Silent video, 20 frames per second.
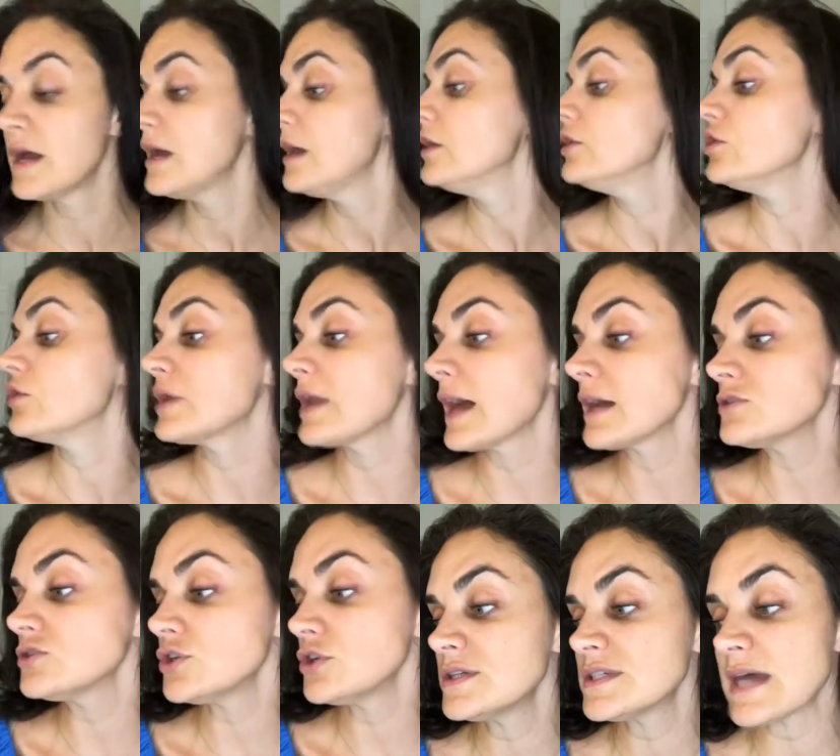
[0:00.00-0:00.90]
You can
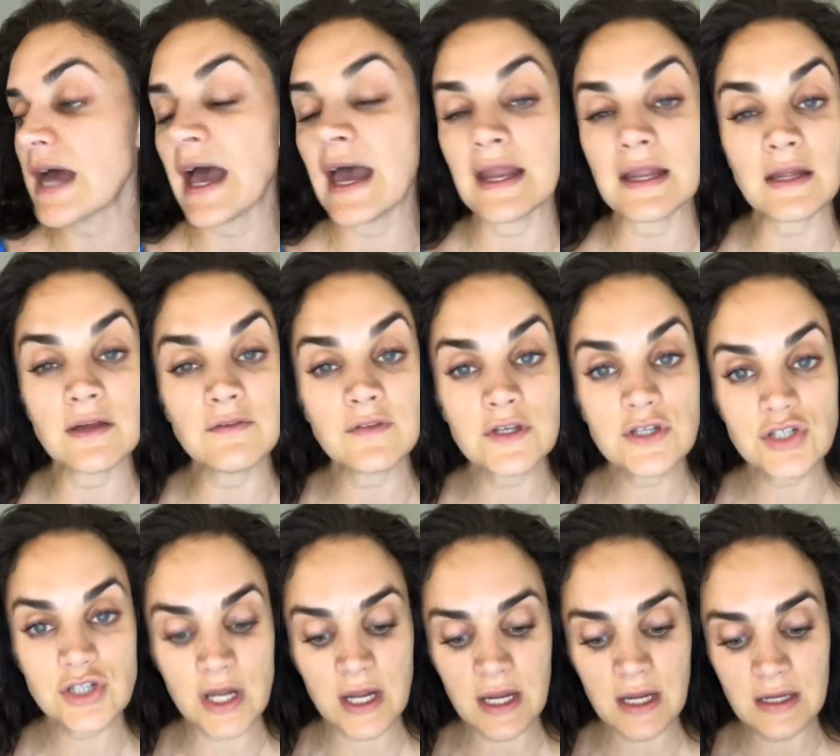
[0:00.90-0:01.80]
actually use any of the
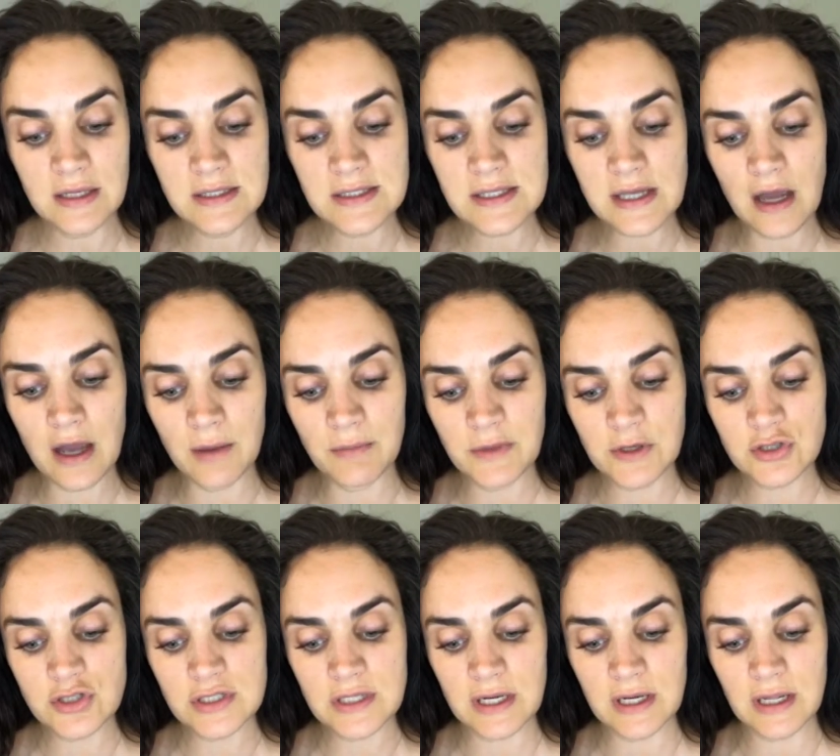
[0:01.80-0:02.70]
shades. Um, they're
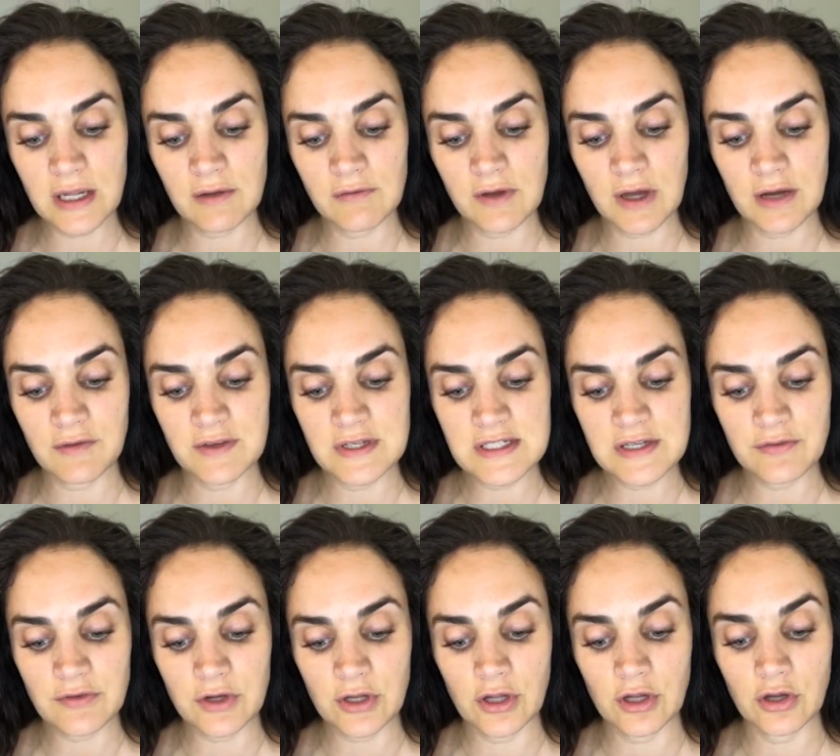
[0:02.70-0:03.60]
just going to give kind of a
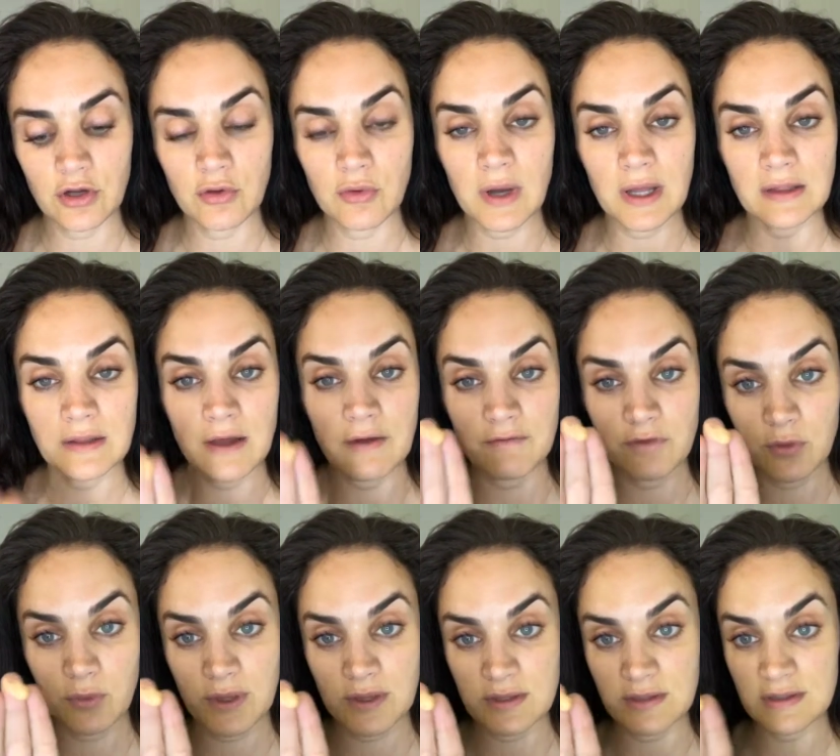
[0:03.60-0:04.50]
different hue. I love the
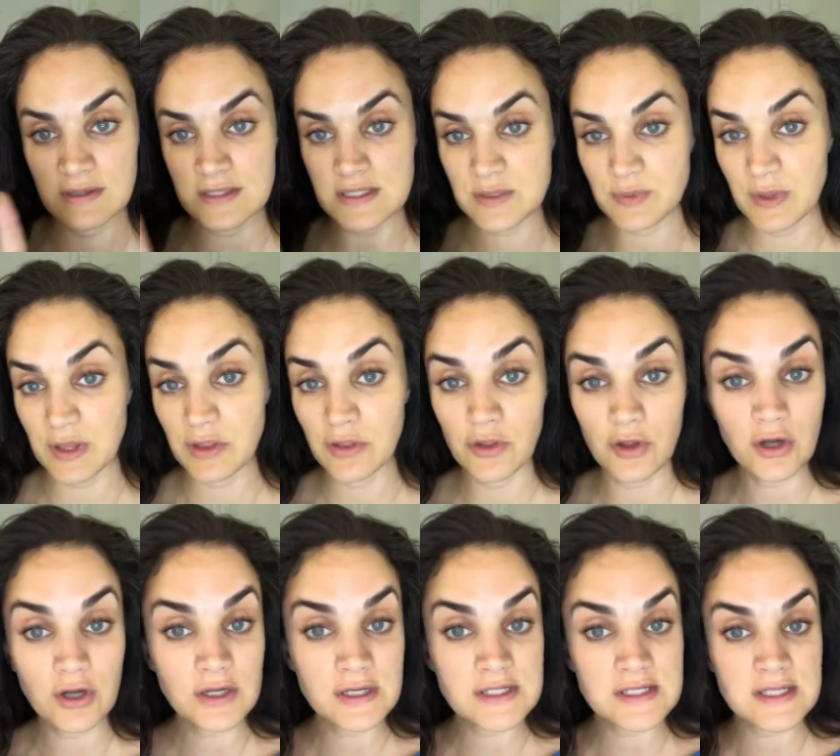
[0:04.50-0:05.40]
way that this one
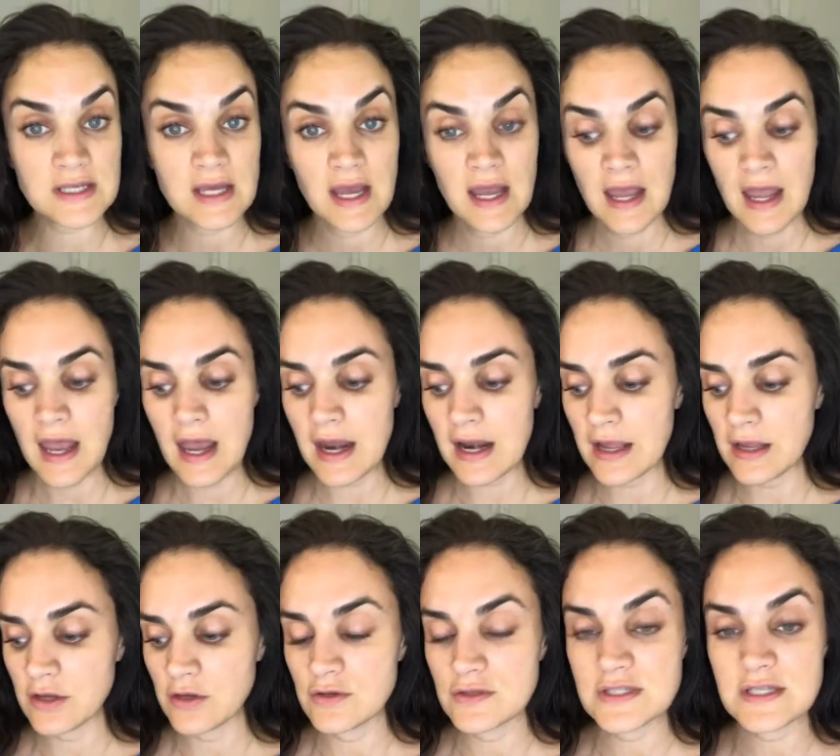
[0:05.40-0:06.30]
looks. And I
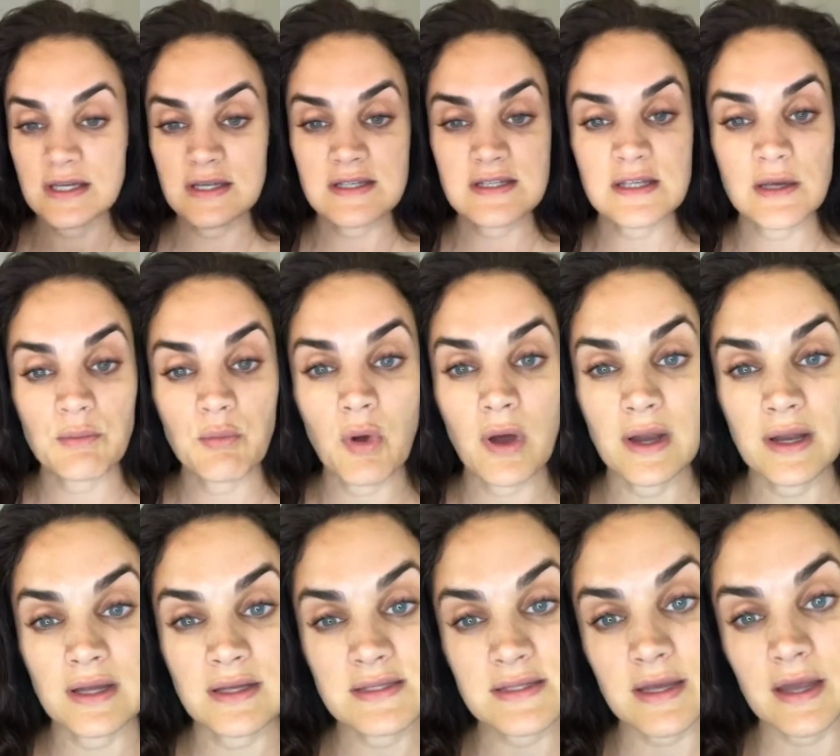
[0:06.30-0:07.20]
use it somewhat
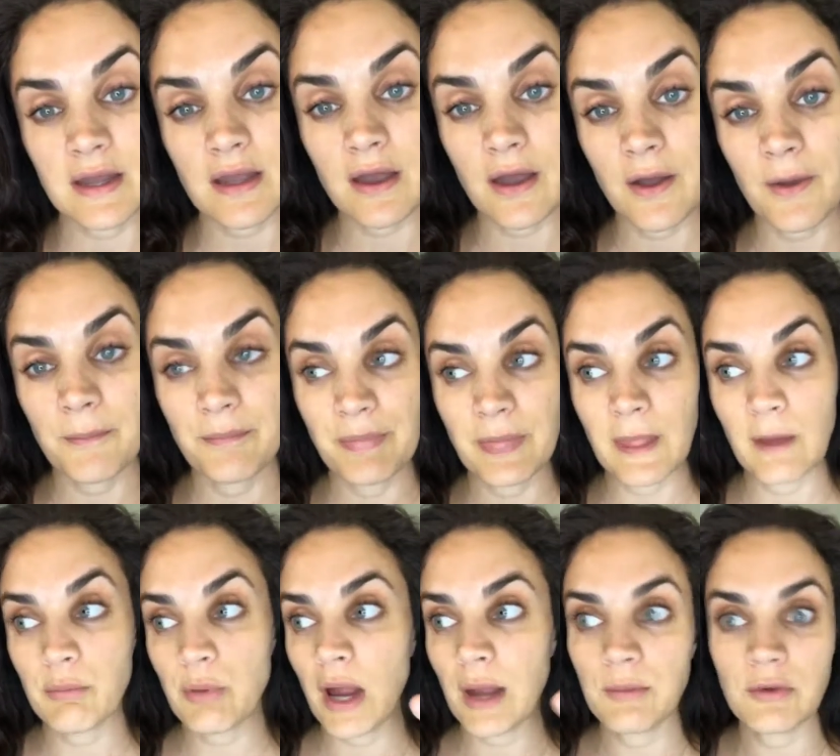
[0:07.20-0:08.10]
as like um, a
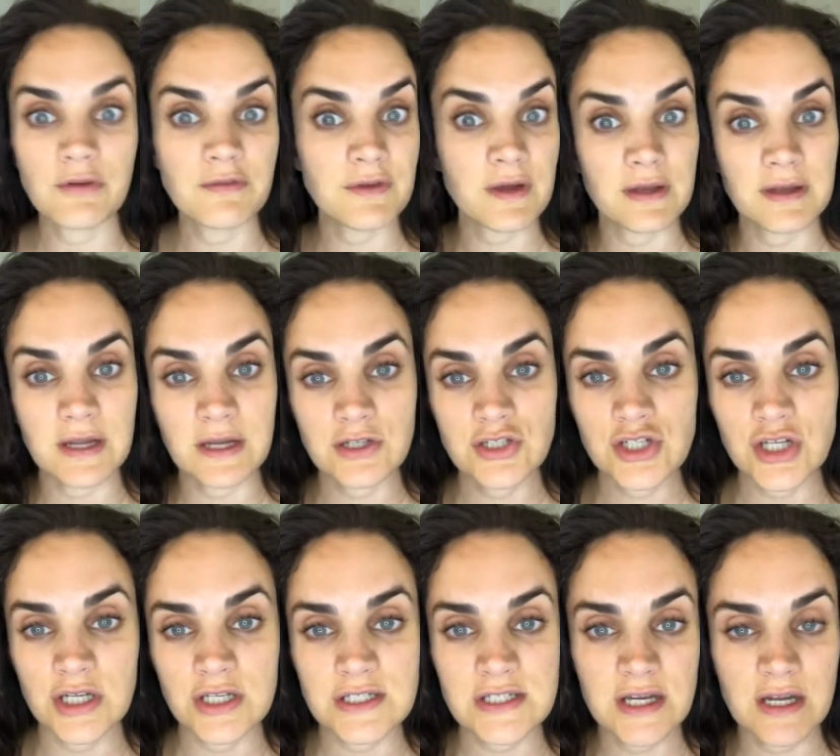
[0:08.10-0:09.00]
primer,
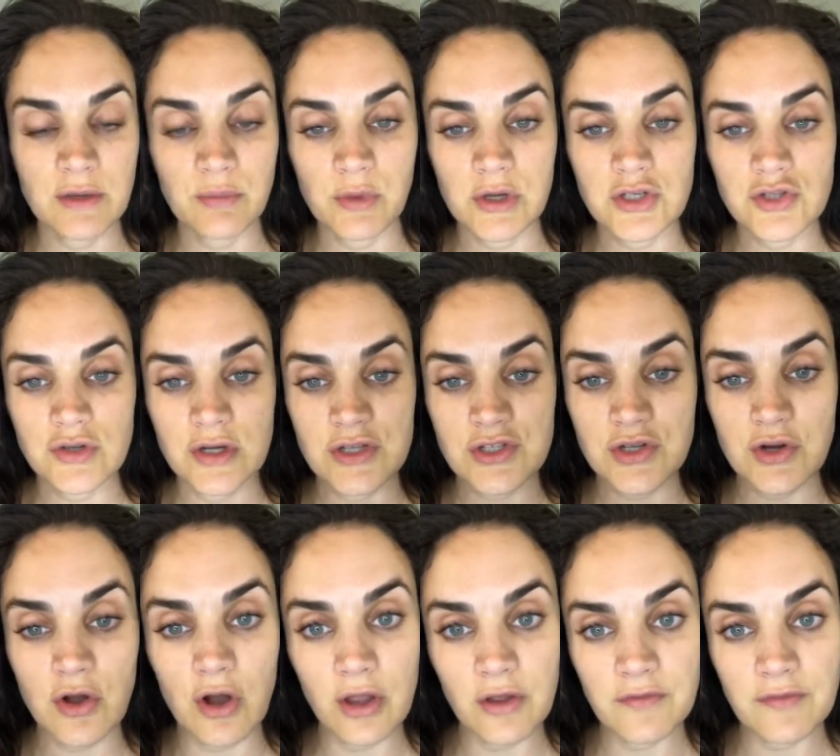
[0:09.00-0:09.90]
foundation, tinted moisturizer,
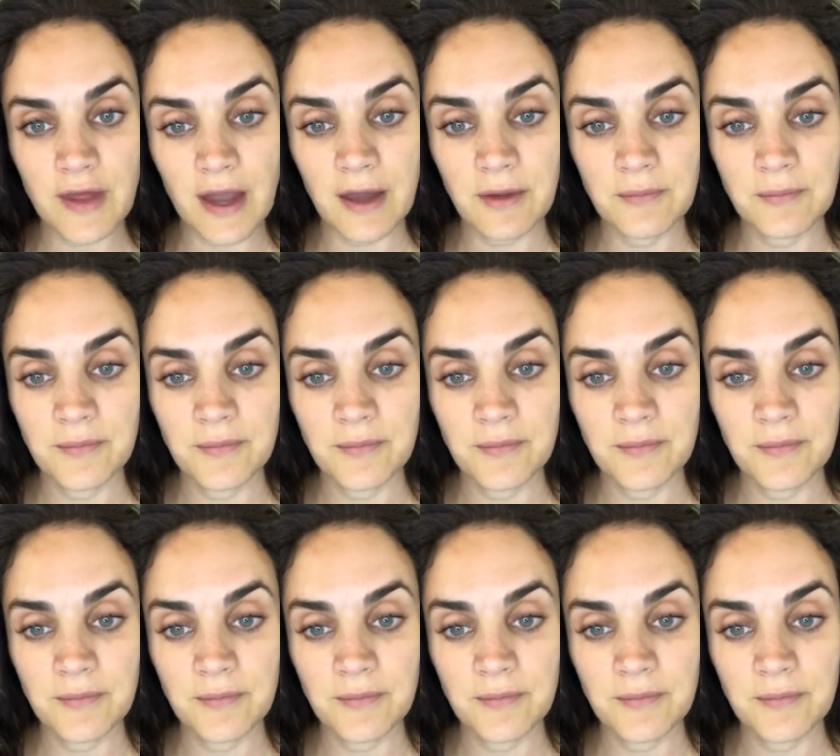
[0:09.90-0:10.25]
all of that.